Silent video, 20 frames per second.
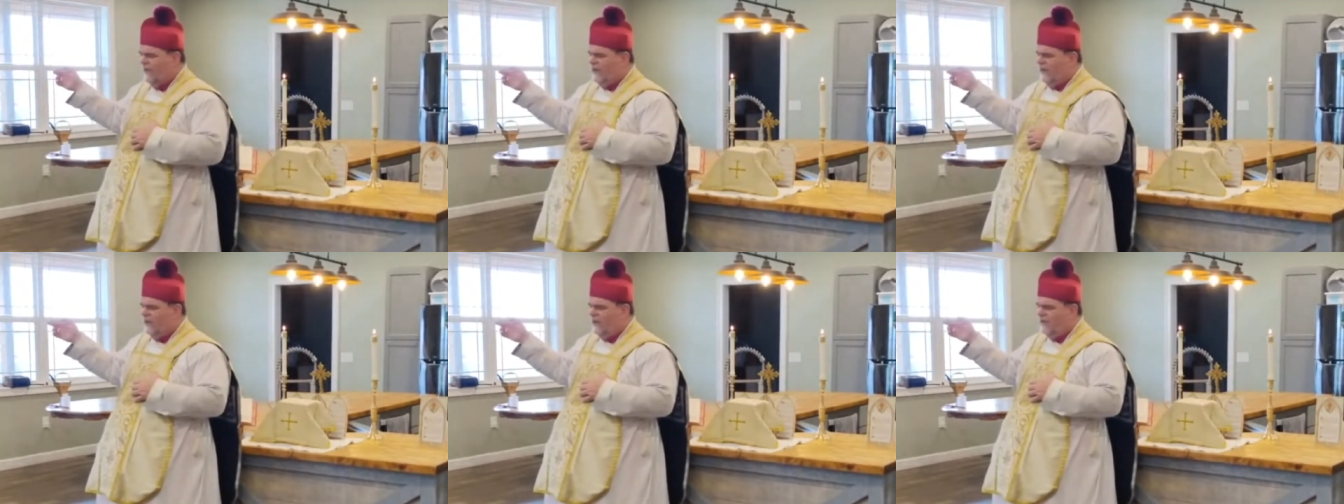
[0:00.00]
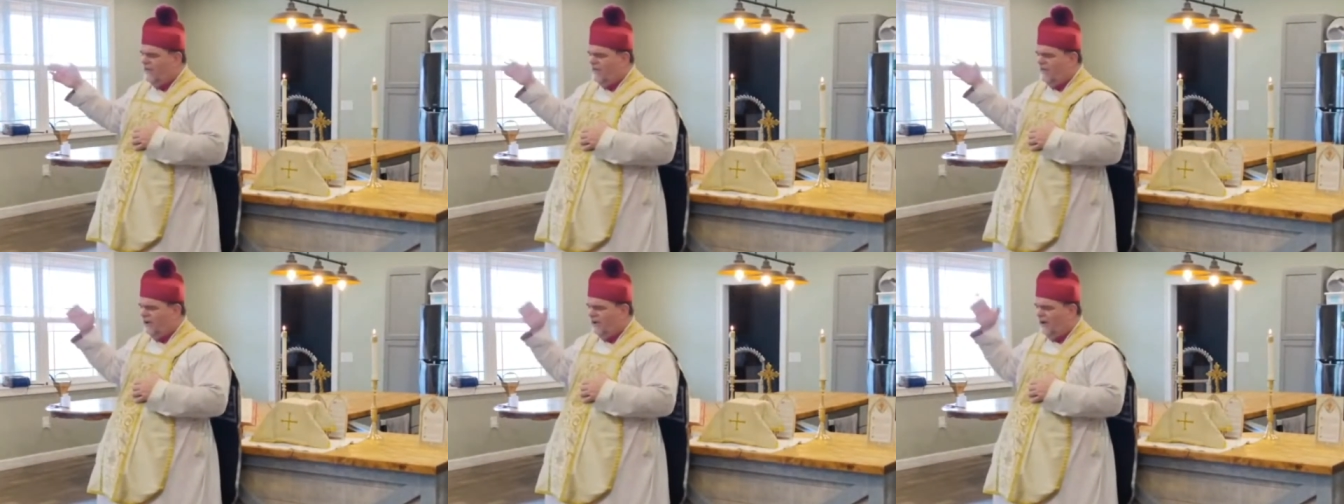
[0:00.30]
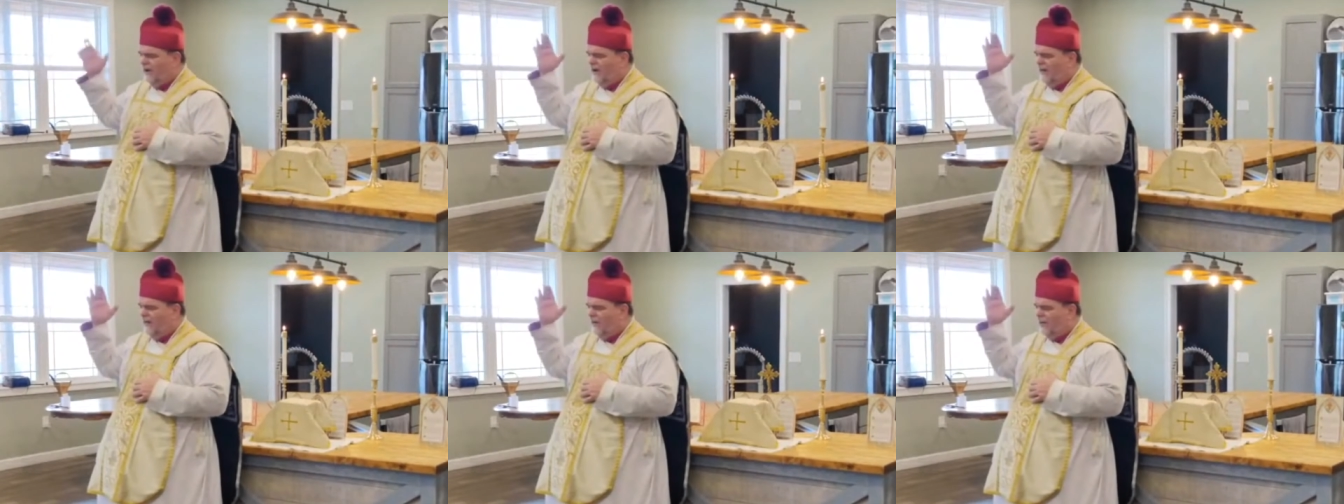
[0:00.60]
it's
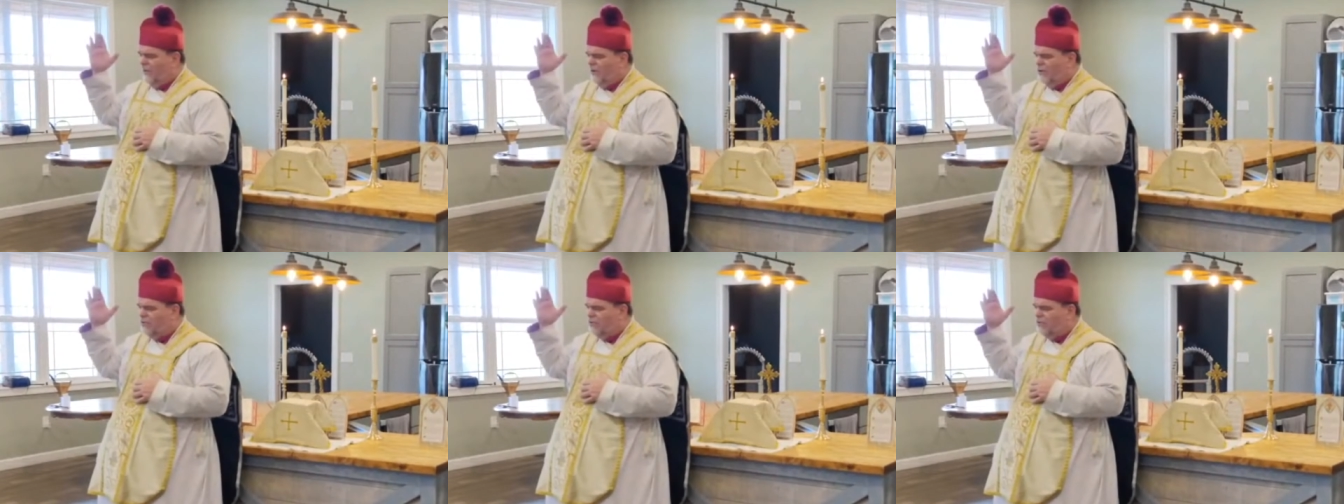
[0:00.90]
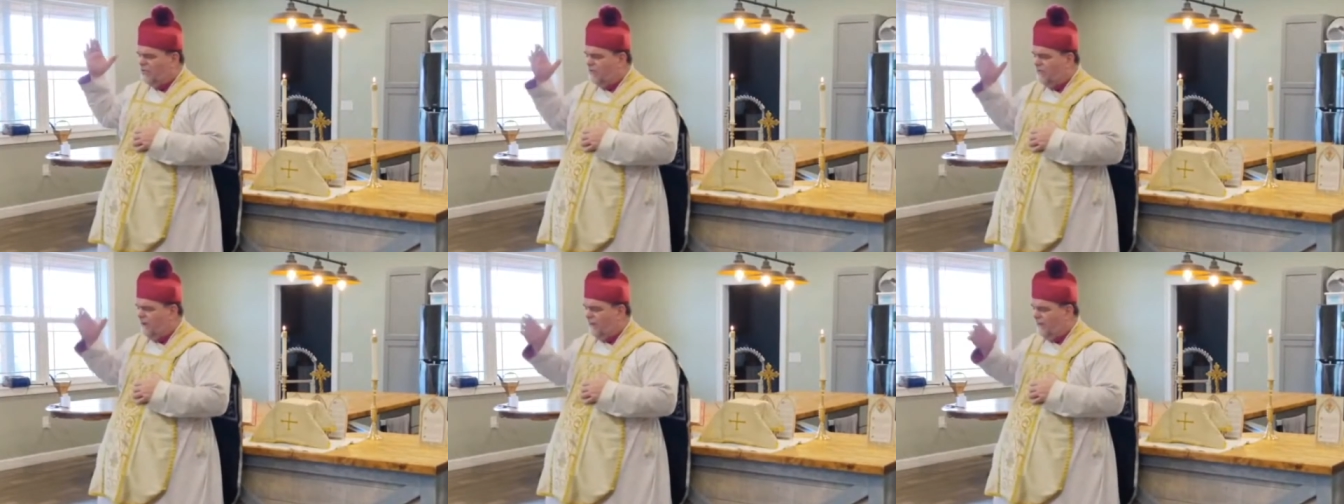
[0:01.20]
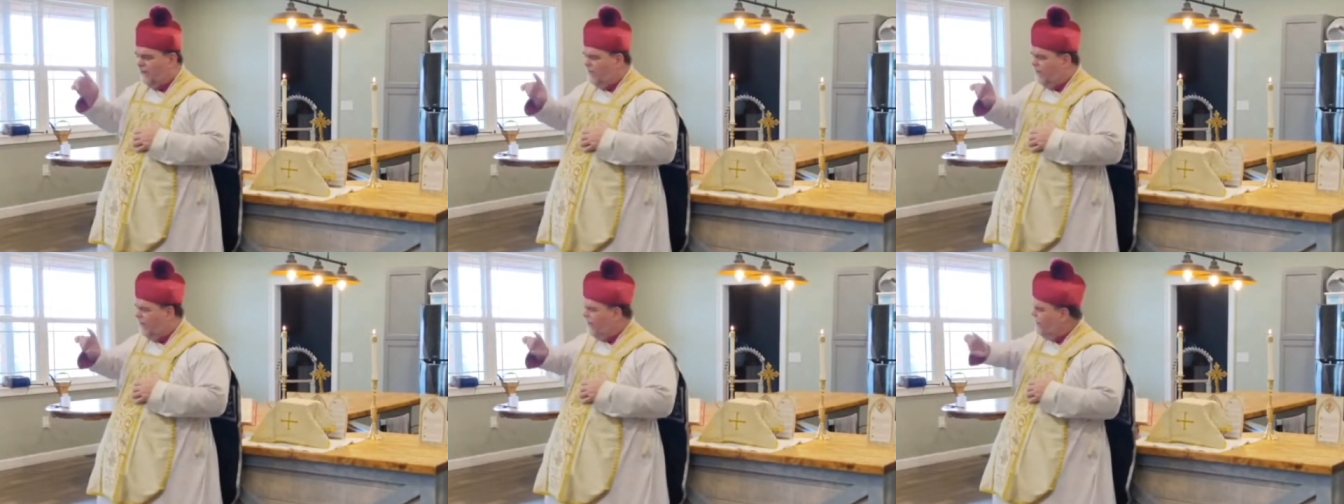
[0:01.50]
very, you must
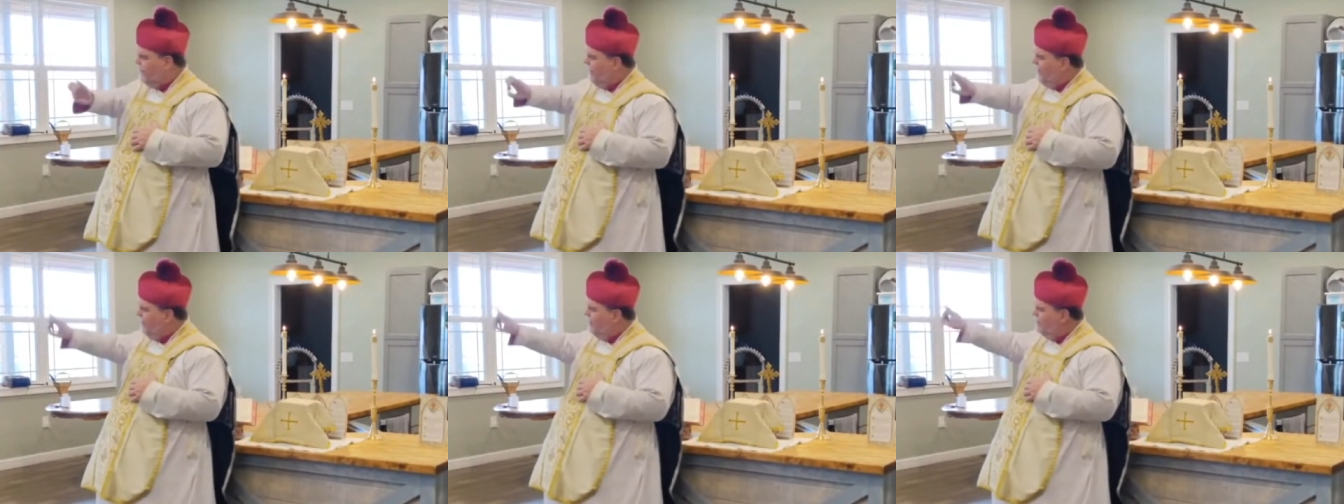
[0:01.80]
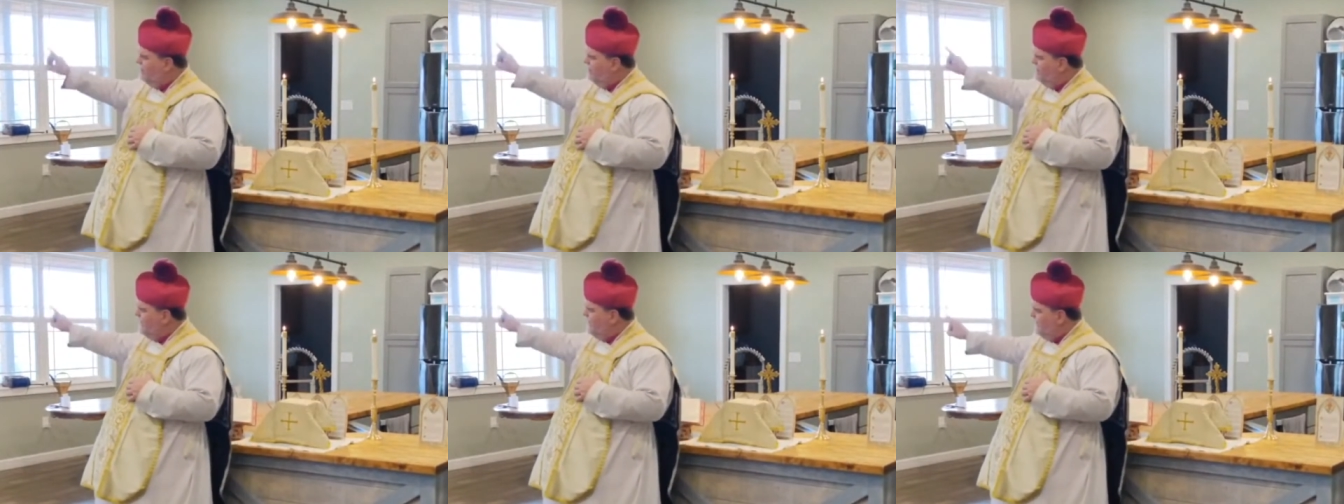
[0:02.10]
remember, the thousand